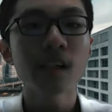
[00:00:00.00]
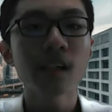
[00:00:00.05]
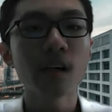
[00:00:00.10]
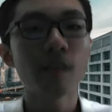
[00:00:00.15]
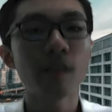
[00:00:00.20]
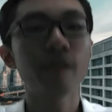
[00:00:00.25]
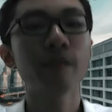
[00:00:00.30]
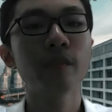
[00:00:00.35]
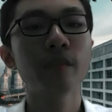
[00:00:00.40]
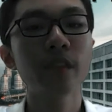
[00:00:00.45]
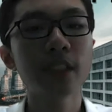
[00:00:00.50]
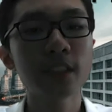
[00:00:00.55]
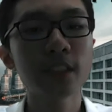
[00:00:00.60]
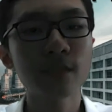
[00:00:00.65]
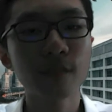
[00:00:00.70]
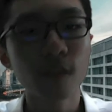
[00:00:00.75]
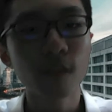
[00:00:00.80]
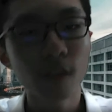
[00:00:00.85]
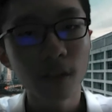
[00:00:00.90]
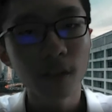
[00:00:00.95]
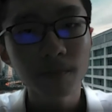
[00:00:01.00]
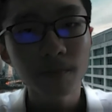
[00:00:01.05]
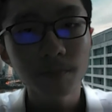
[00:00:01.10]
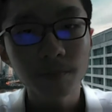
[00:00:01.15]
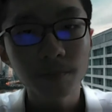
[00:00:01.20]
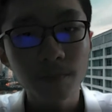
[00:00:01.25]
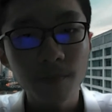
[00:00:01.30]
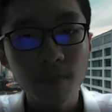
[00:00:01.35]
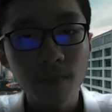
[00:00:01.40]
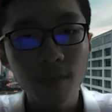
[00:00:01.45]
of this forum.
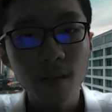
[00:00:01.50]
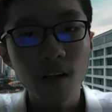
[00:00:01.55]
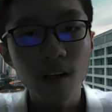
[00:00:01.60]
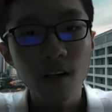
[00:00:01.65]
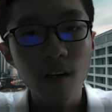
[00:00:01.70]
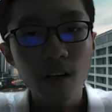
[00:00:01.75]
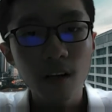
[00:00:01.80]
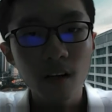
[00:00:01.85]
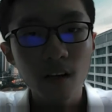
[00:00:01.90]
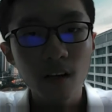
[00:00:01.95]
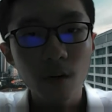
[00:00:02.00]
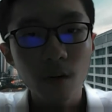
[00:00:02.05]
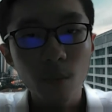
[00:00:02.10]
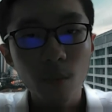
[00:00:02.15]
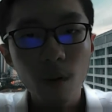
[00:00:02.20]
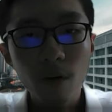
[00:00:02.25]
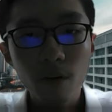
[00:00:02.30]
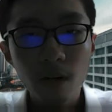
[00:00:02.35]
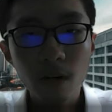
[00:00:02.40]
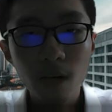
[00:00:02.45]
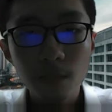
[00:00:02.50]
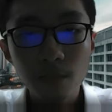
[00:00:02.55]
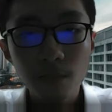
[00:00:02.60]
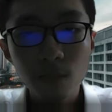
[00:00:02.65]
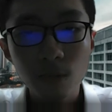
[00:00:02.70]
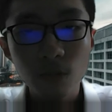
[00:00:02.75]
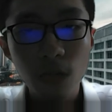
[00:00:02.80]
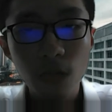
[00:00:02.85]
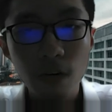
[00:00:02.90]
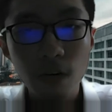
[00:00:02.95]
Welcome
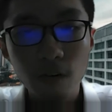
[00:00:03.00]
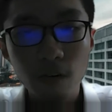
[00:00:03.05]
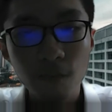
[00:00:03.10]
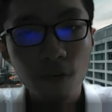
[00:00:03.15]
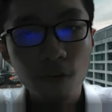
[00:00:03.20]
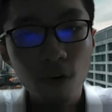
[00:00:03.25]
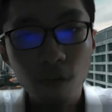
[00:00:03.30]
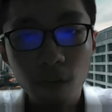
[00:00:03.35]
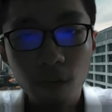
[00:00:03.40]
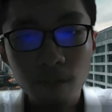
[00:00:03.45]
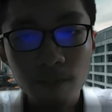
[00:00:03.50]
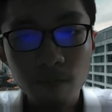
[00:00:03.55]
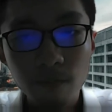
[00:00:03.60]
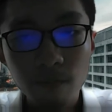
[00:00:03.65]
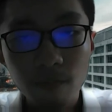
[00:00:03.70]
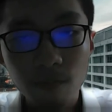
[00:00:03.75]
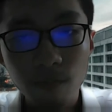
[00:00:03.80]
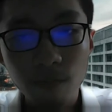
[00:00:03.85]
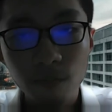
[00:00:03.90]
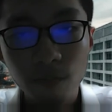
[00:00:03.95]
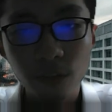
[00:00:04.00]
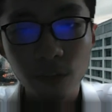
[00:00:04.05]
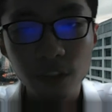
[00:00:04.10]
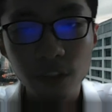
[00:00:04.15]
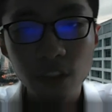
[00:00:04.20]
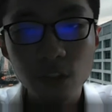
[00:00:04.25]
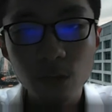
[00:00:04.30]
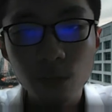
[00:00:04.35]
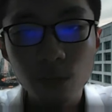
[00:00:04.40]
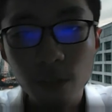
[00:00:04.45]
to our forum for
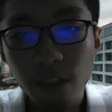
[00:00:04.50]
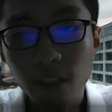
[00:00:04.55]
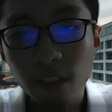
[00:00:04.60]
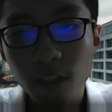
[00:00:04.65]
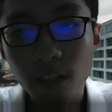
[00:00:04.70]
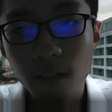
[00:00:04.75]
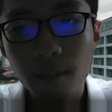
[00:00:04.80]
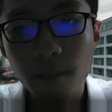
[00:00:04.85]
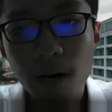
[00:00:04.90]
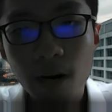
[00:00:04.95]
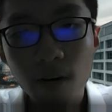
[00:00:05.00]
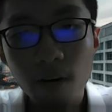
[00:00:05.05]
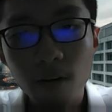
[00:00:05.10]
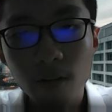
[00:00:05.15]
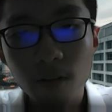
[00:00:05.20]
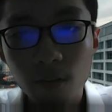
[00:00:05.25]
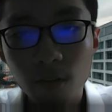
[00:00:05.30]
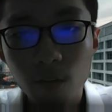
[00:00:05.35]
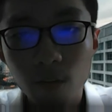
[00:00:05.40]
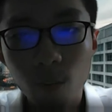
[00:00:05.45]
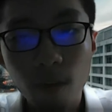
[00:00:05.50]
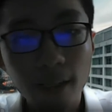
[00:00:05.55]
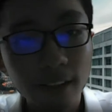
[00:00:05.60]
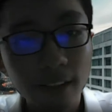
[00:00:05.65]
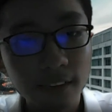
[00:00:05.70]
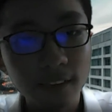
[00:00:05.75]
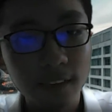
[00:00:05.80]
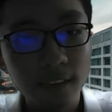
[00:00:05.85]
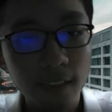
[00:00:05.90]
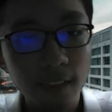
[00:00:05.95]
this week about why
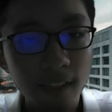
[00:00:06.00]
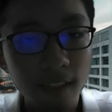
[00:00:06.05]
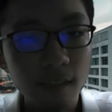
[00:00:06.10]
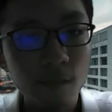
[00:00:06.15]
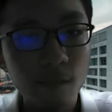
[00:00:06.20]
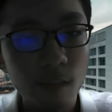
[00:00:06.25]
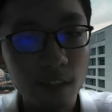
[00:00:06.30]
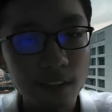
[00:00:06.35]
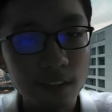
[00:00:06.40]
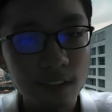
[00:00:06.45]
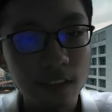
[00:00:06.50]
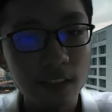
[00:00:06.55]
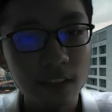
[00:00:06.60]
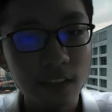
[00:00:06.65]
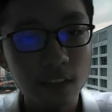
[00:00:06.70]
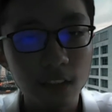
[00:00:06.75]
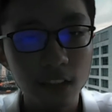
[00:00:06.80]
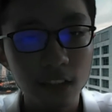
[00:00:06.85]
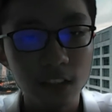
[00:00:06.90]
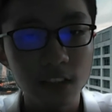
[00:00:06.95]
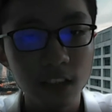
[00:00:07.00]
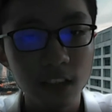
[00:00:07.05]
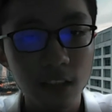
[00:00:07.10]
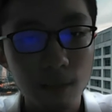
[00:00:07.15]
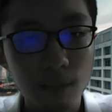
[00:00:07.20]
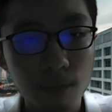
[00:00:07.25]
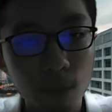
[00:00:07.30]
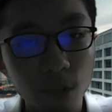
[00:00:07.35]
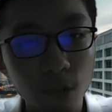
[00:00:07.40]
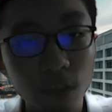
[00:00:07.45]
taking vaccine is
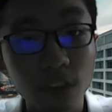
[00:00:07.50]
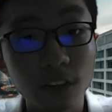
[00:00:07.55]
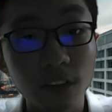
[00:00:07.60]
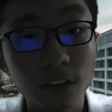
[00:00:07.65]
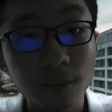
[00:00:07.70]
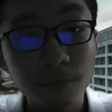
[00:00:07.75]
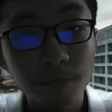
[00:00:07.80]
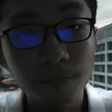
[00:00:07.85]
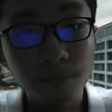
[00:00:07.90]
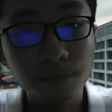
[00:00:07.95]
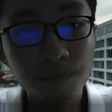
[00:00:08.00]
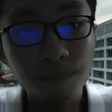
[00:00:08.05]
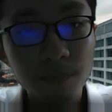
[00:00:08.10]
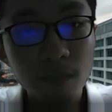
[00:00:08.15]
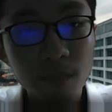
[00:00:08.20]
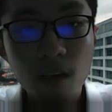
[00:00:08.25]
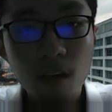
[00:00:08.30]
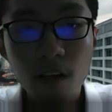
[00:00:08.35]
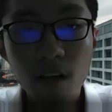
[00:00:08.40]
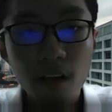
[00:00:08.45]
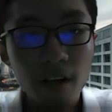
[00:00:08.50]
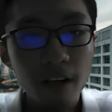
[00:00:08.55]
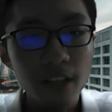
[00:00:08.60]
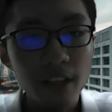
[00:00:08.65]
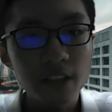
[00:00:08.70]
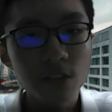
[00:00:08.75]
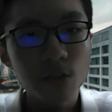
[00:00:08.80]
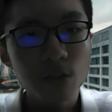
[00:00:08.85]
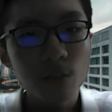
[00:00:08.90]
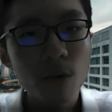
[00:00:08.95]
important.
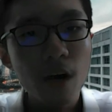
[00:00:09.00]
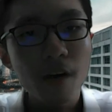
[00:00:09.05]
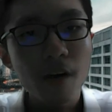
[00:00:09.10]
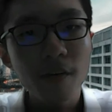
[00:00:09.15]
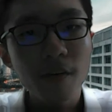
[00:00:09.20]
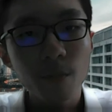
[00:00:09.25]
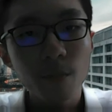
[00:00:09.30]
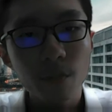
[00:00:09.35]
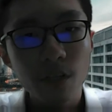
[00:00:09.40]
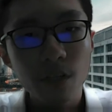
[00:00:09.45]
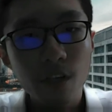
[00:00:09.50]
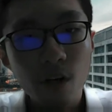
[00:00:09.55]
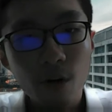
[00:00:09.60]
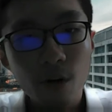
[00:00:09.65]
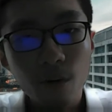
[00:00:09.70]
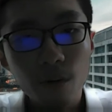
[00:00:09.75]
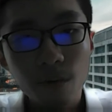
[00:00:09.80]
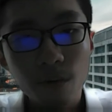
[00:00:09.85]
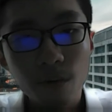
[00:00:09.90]
As well, we know